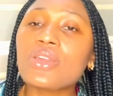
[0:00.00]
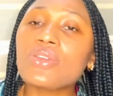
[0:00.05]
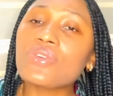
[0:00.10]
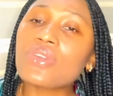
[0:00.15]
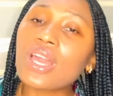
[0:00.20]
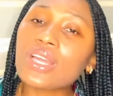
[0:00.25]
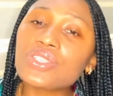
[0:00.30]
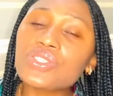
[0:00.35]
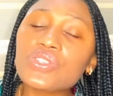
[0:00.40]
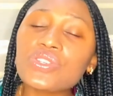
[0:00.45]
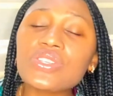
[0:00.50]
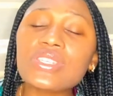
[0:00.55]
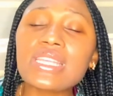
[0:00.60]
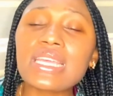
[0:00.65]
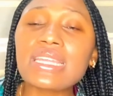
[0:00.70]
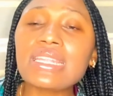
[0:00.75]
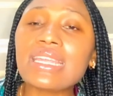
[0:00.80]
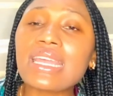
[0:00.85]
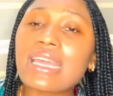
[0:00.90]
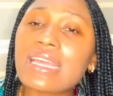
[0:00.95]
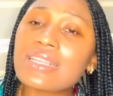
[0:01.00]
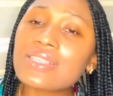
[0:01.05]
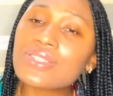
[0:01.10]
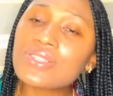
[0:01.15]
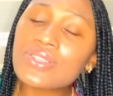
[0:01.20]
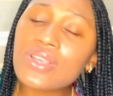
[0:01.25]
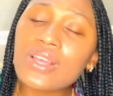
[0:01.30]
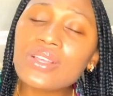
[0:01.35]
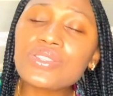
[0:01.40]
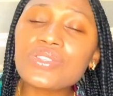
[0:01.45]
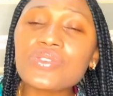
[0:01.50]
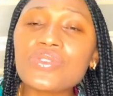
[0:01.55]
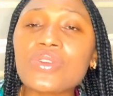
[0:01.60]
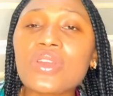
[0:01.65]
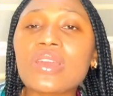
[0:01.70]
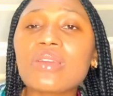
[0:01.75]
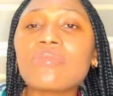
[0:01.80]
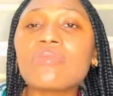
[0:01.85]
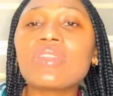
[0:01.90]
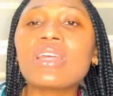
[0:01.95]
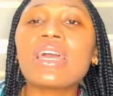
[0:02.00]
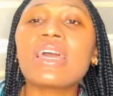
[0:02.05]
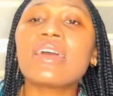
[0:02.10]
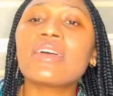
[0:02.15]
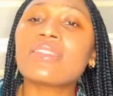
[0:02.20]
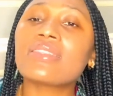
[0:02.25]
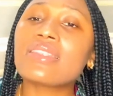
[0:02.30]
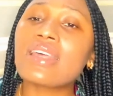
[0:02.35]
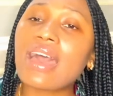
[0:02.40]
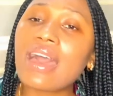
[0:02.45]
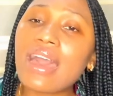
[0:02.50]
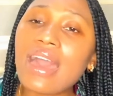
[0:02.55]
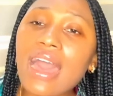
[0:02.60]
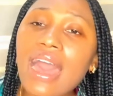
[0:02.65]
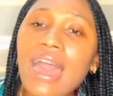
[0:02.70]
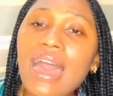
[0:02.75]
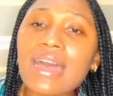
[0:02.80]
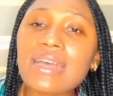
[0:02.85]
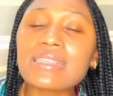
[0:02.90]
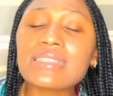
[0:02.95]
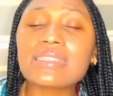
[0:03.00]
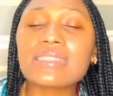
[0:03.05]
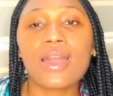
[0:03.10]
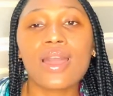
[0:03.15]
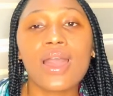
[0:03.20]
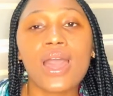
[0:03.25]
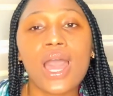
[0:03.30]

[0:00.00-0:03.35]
you are choosing a sunscreen that has